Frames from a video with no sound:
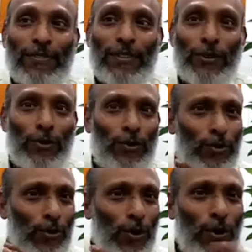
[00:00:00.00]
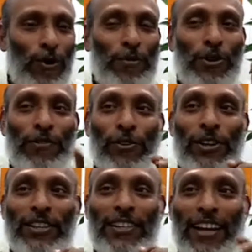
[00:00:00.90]
So beautifully
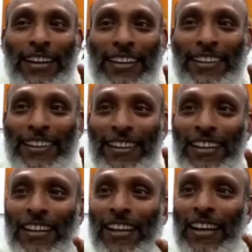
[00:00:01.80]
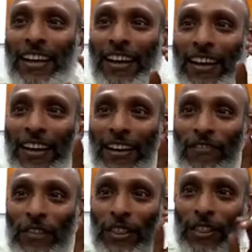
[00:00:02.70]
designed.
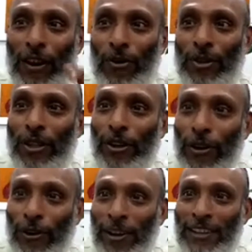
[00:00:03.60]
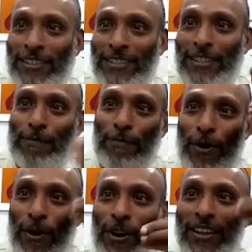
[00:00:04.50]
Without the knowledge, the
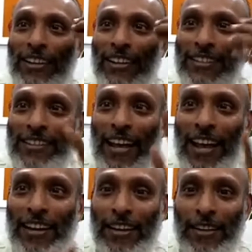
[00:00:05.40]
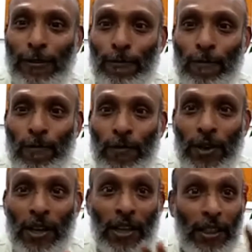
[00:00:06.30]
pollen is carried.
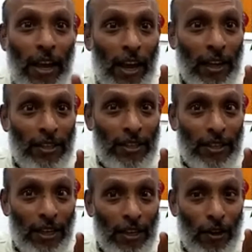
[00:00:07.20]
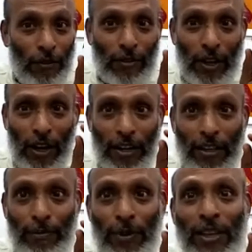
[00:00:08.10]
The action of the
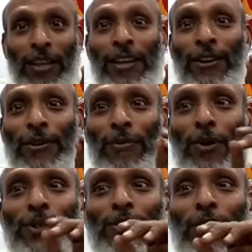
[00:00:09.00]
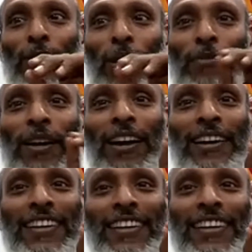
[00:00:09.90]
honeybee was to rob the
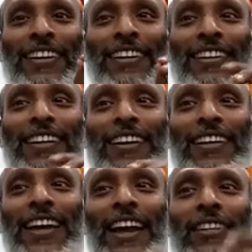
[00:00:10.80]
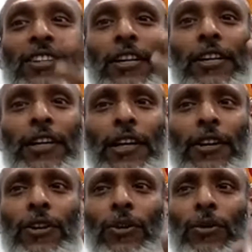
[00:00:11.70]
honey. The reaction, it didn't
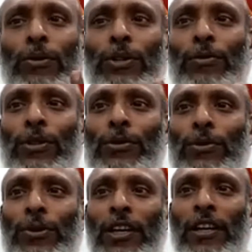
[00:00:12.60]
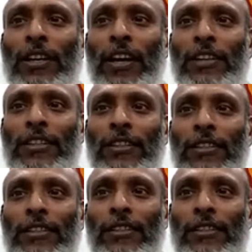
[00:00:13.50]
knew it was doing a reaction.